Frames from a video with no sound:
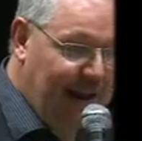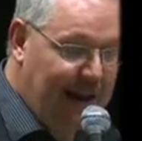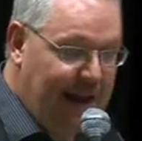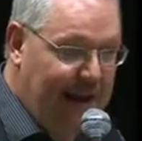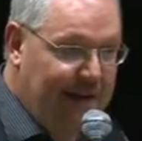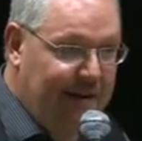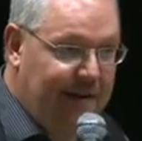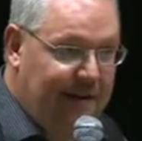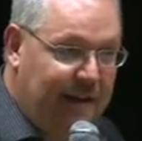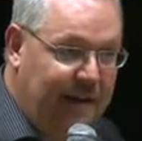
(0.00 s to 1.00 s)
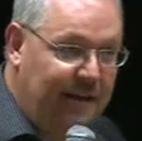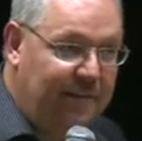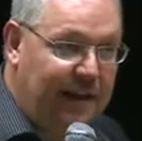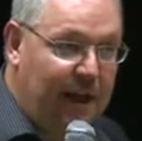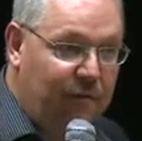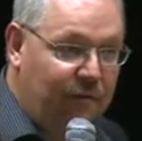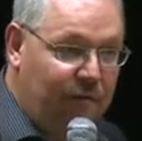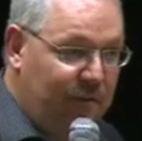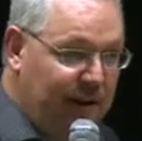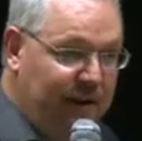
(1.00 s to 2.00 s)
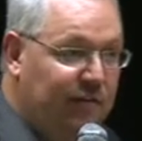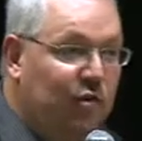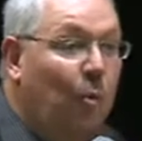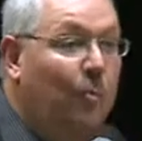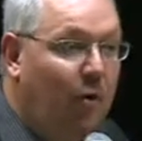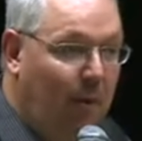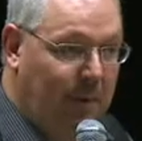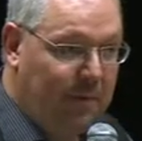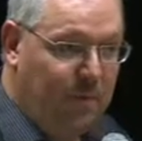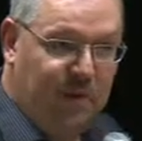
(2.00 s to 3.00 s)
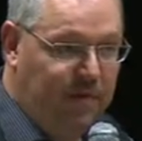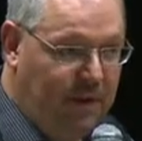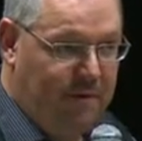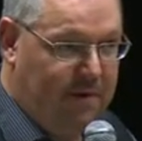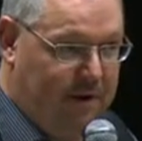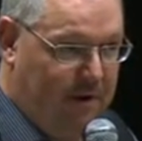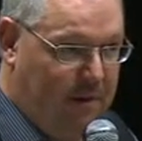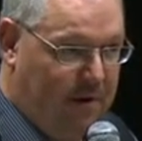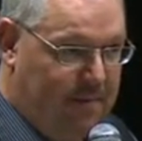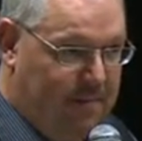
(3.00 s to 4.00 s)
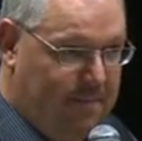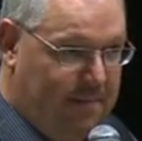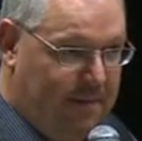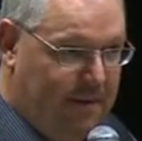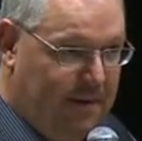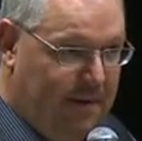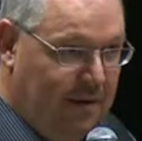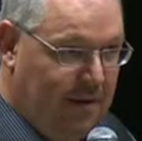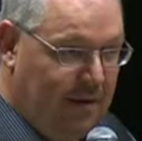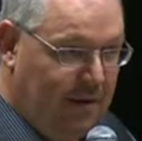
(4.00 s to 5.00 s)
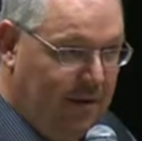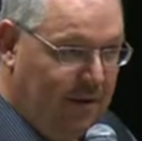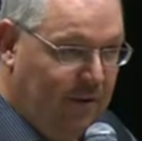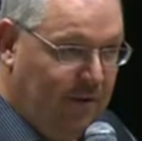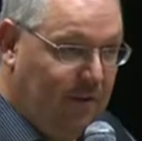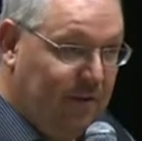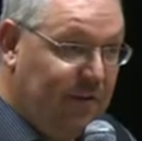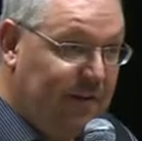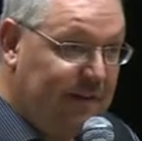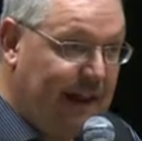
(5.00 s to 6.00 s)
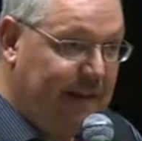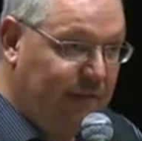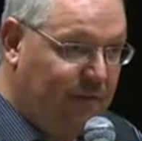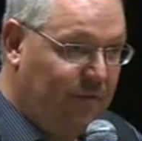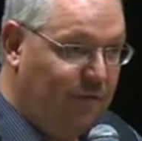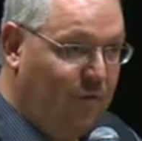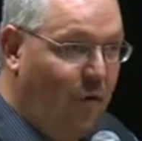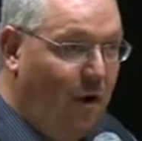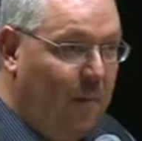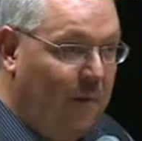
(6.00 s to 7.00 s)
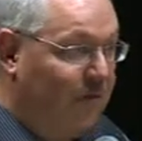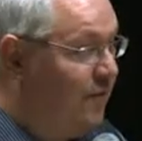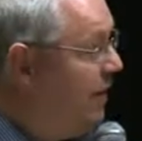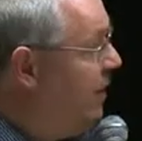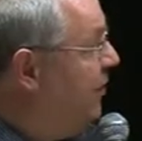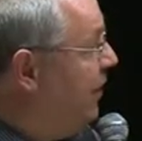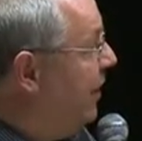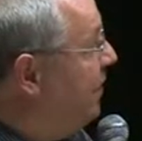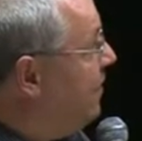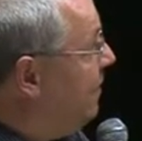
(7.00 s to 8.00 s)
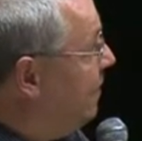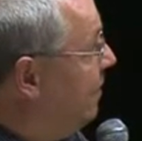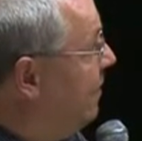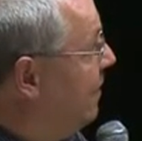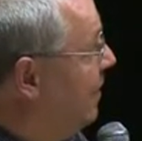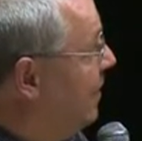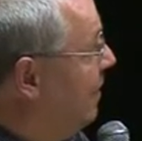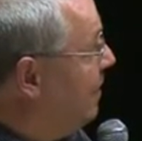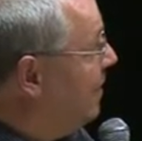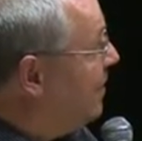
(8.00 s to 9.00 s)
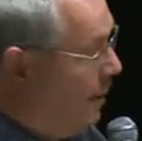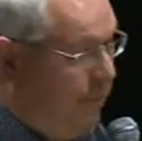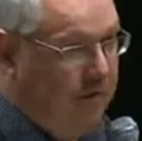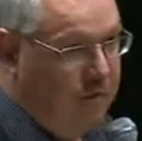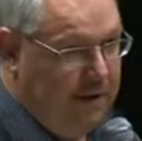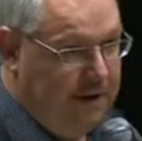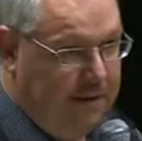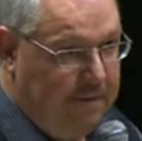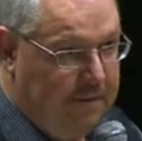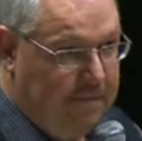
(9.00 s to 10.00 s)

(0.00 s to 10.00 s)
and he has no problems with fever anymore. So the second form of CDG disease that can be treated